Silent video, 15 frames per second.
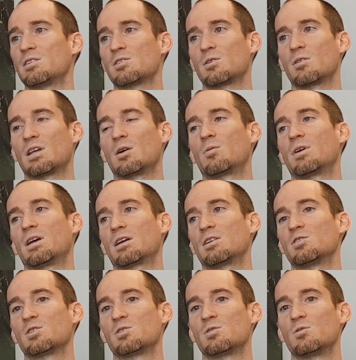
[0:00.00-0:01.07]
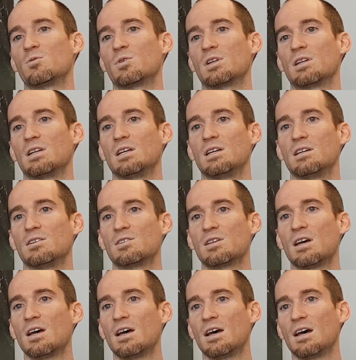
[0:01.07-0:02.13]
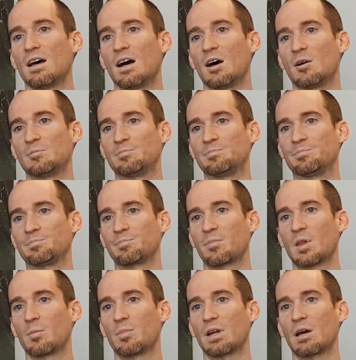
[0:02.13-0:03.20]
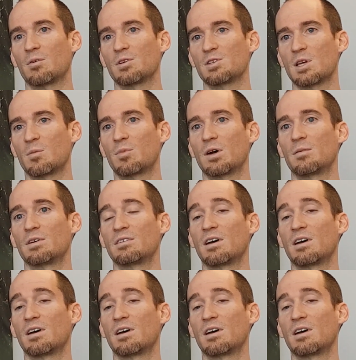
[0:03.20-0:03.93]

so that way it can just do what it needs. But I would say probably